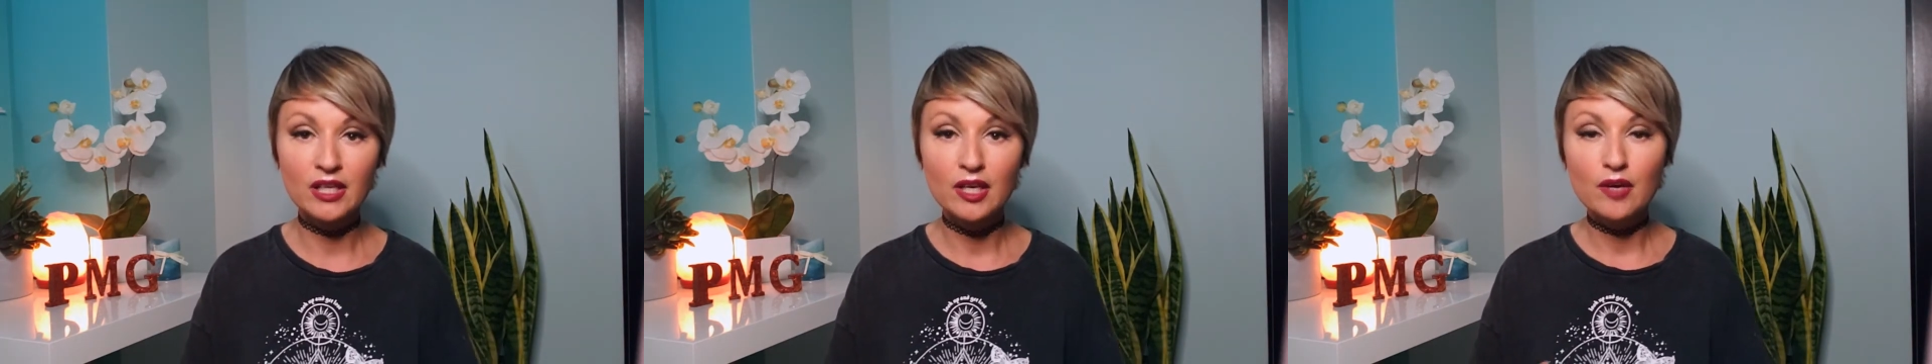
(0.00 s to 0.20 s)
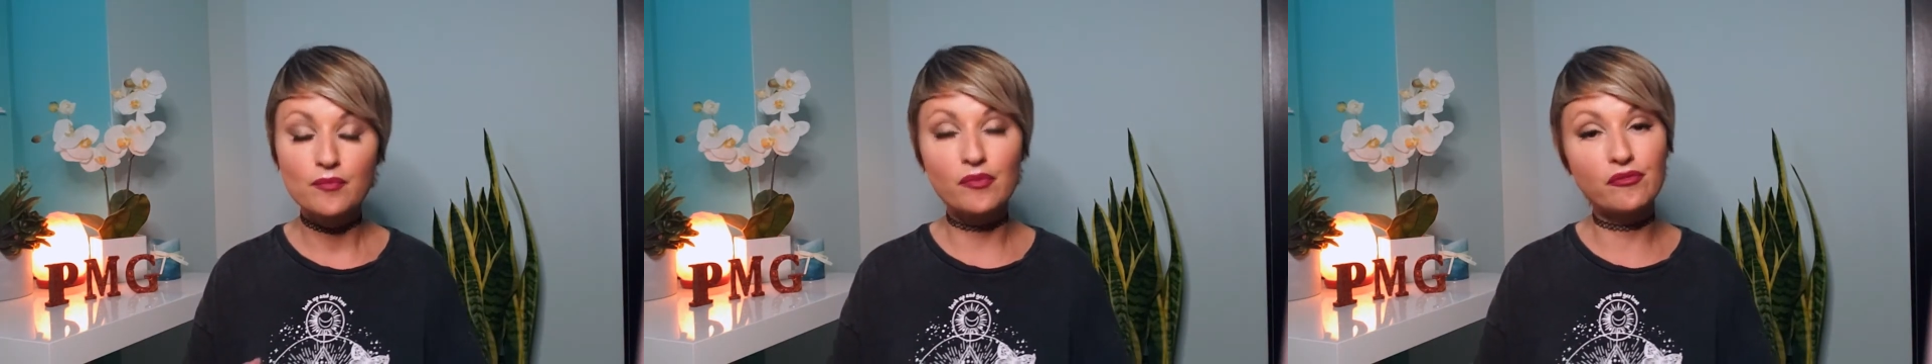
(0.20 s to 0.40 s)

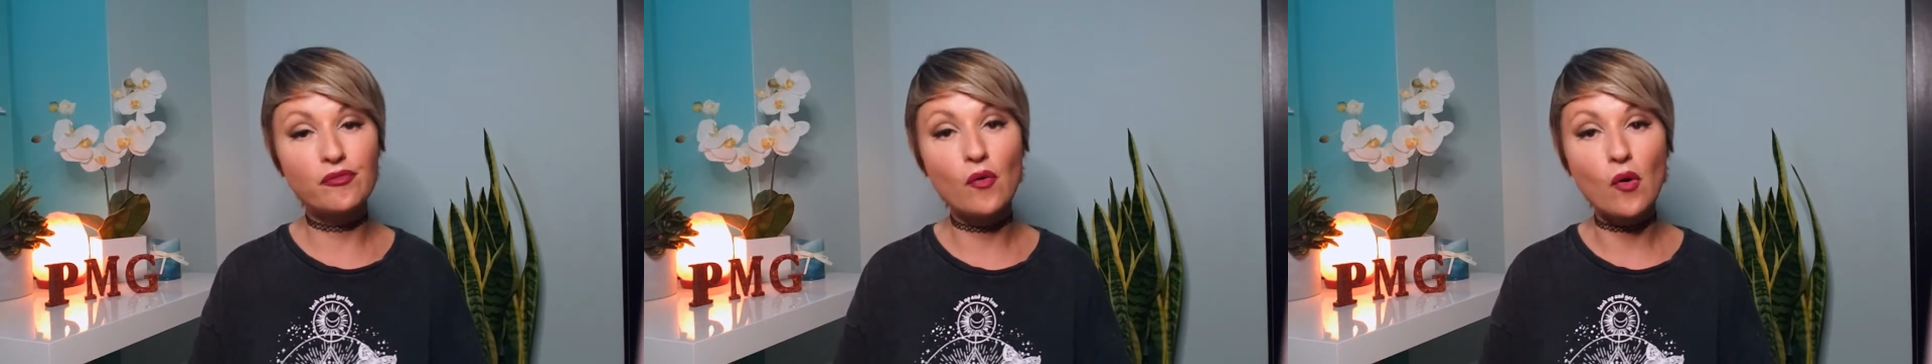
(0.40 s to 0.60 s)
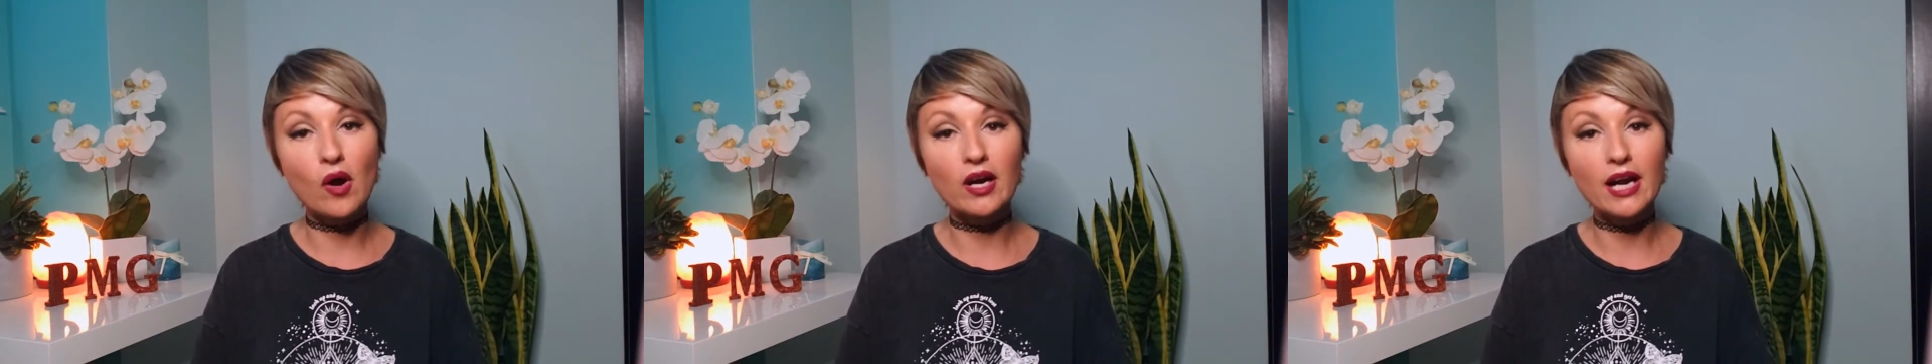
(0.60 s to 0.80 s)

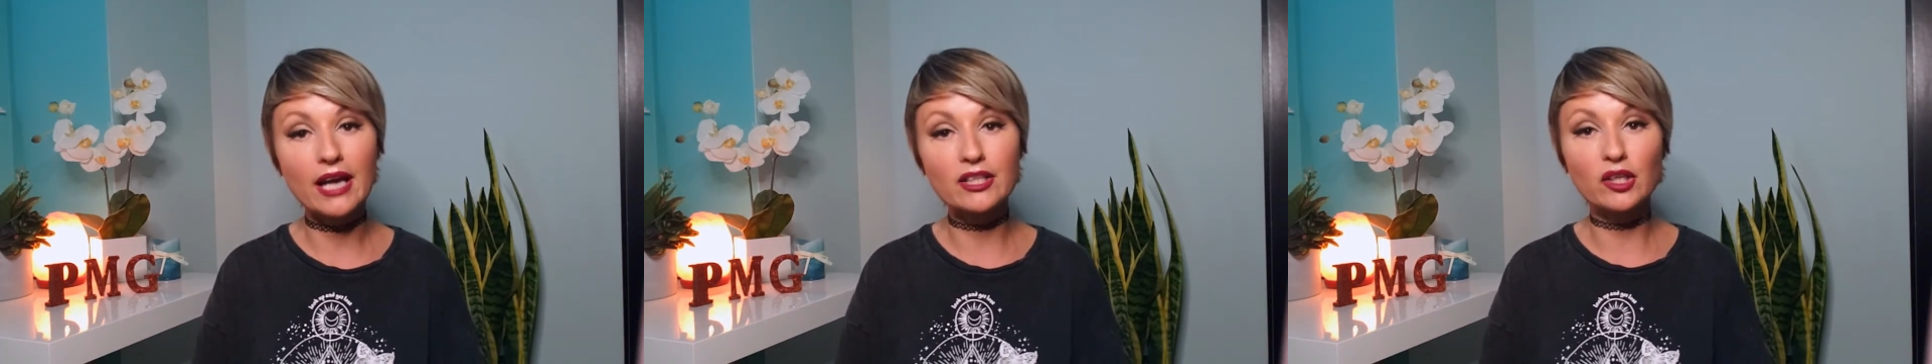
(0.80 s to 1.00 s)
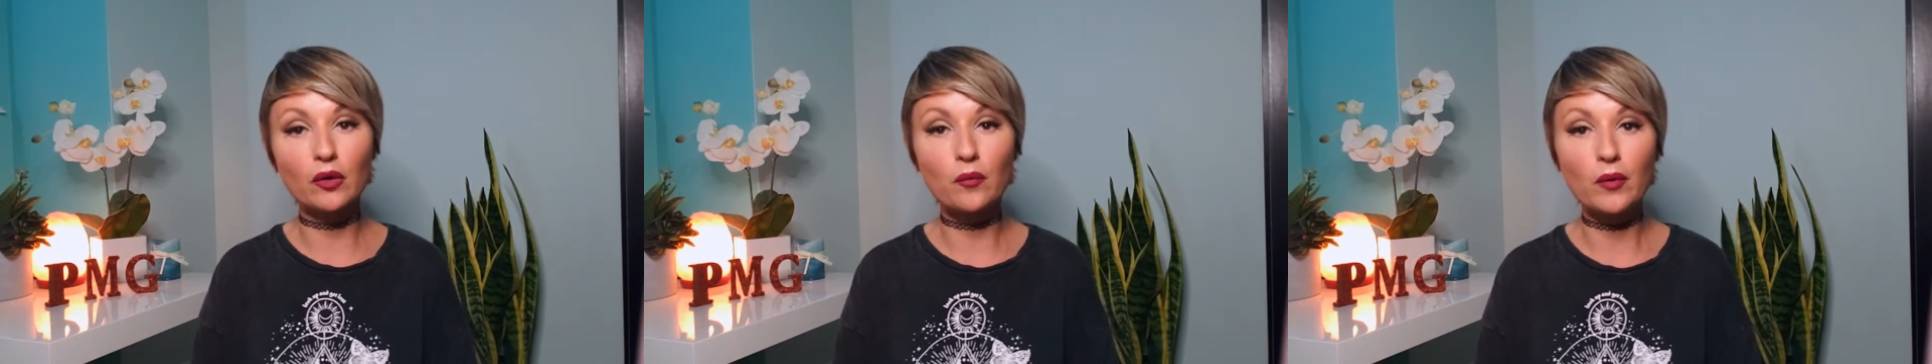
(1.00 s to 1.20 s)
before and
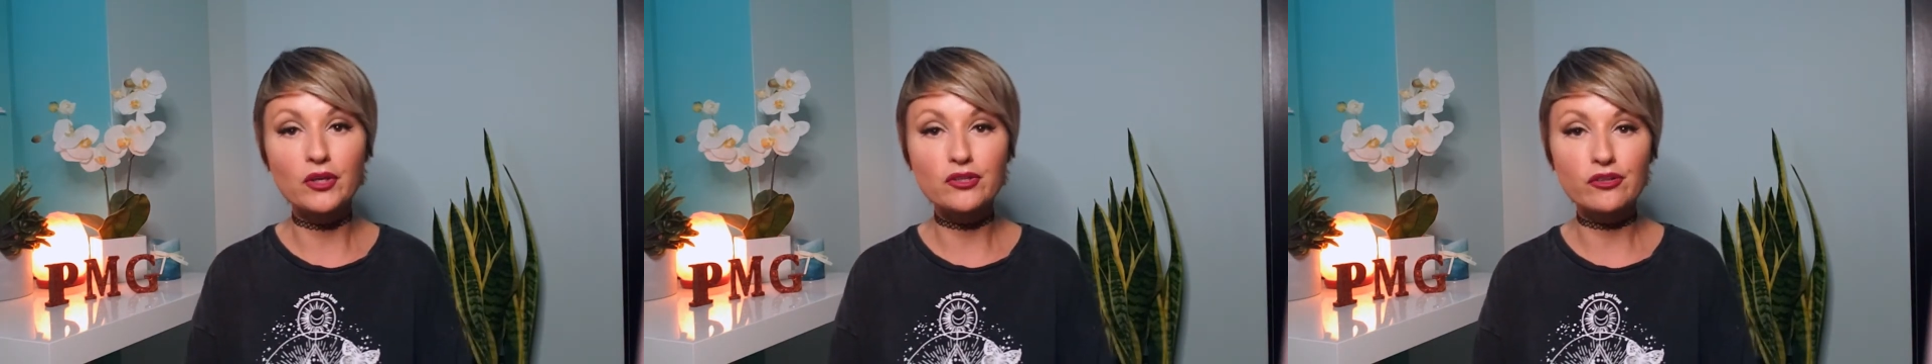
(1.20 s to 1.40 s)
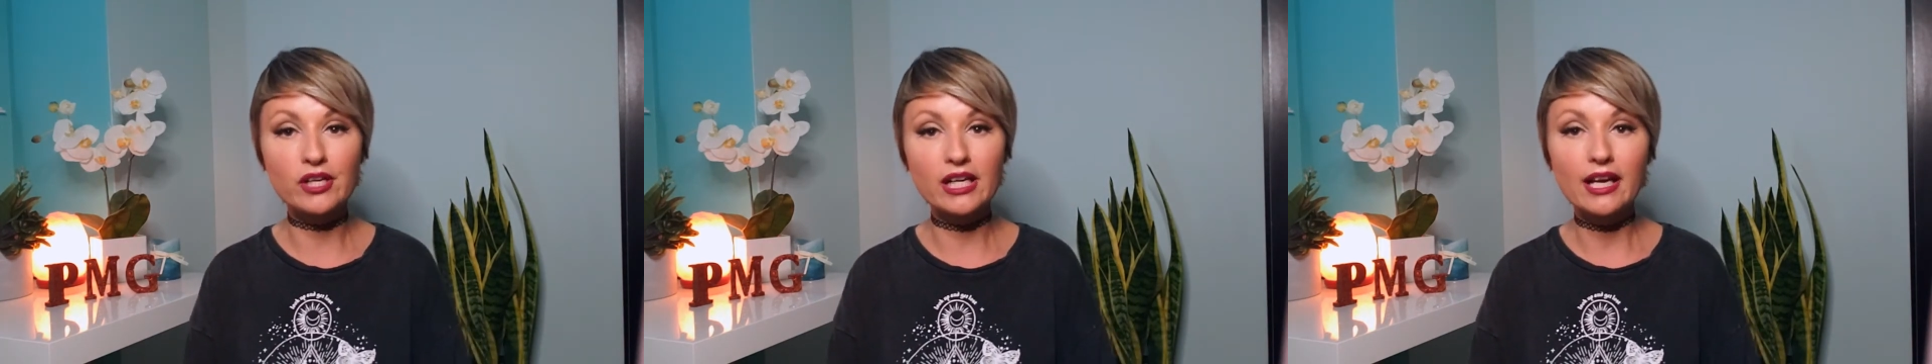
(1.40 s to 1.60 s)
you're
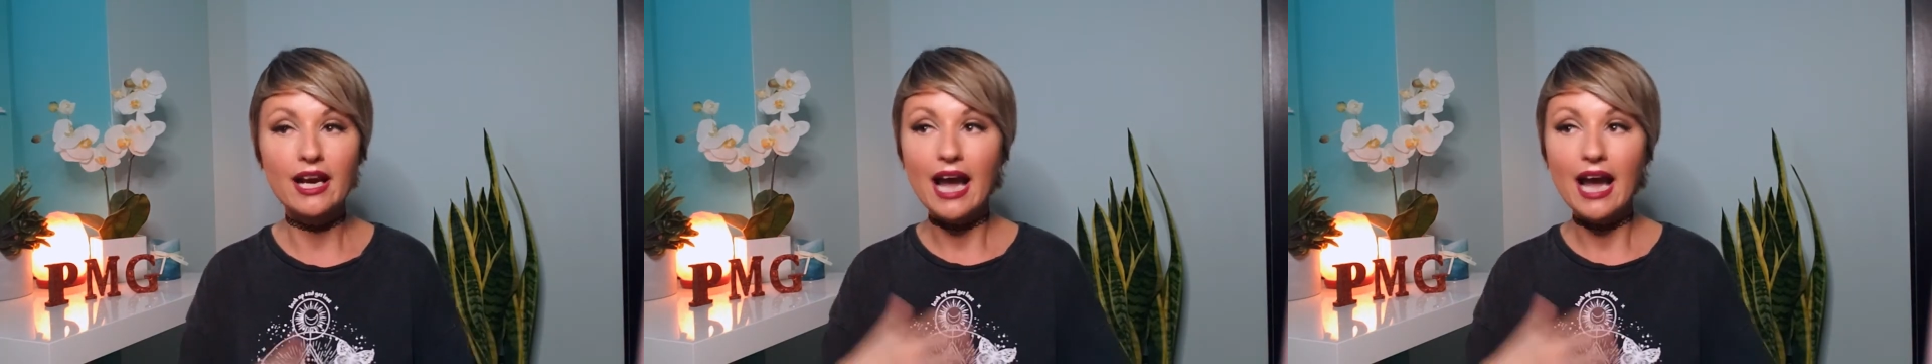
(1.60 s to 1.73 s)
wondering,